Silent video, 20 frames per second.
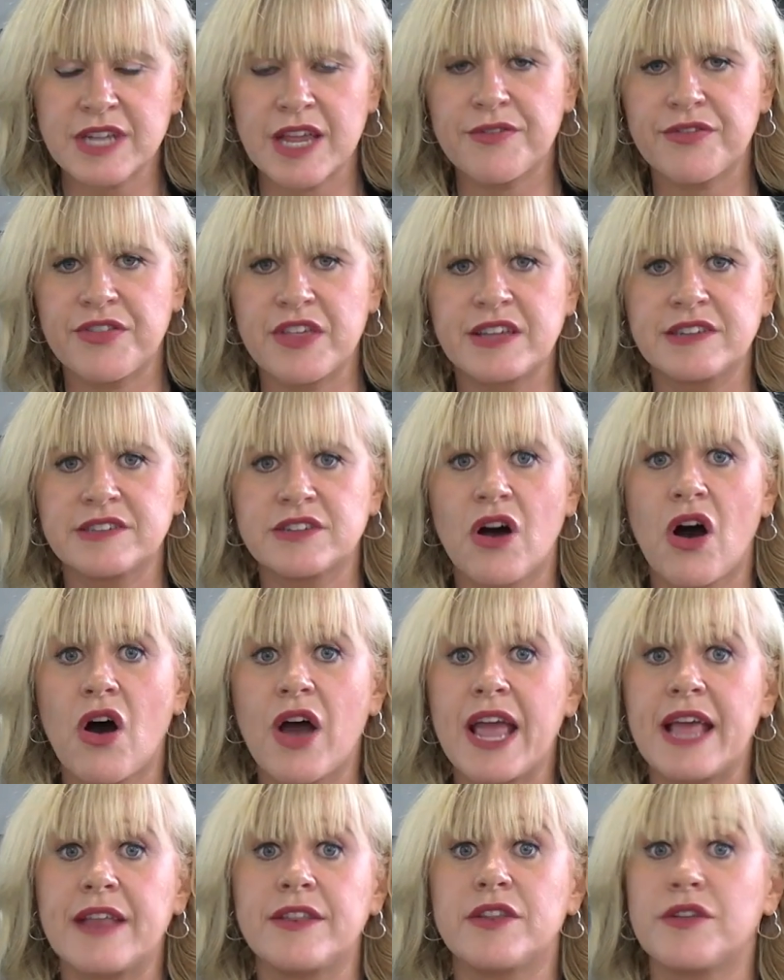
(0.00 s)
if things are
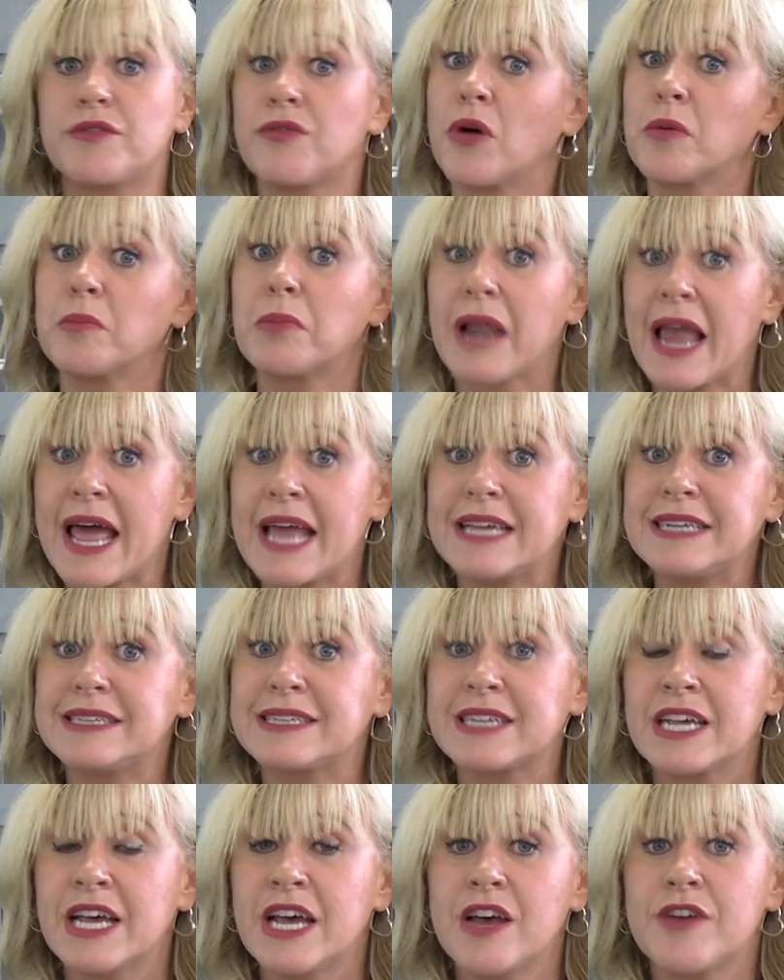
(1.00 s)
in the wrong place.